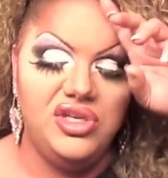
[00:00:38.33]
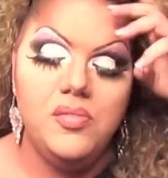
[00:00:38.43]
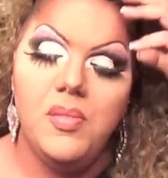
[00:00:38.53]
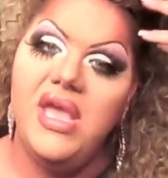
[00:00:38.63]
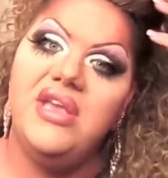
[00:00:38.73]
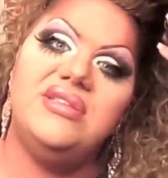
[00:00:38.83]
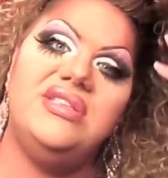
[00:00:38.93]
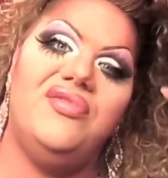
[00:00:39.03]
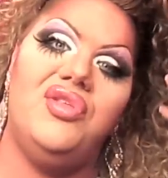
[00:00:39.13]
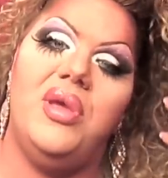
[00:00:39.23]
You make
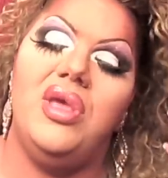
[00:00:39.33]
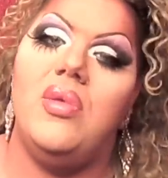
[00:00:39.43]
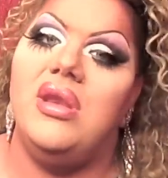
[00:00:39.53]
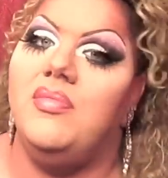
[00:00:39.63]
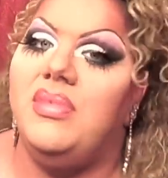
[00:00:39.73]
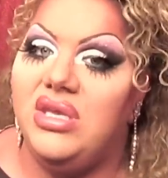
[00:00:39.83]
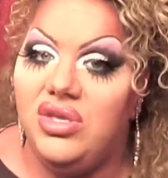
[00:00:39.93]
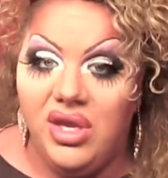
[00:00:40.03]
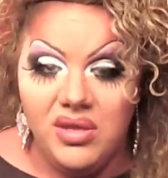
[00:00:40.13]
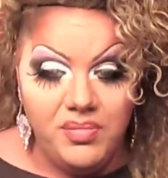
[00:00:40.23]
yourself the way you want to be.
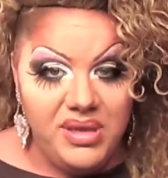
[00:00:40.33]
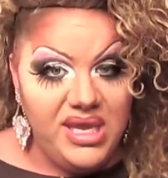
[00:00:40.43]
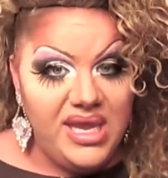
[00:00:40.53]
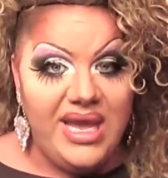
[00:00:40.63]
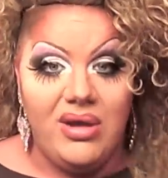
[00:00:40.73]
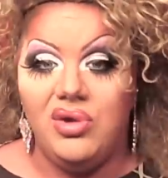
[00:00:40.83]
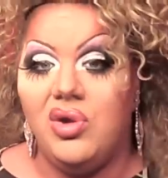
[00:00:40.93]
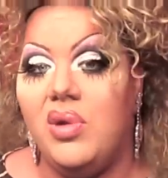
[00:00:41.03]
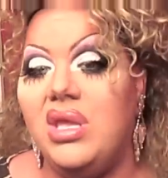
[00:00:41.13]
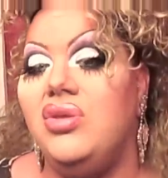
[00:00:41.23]
You can be
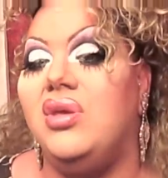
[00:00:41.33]
outgoing,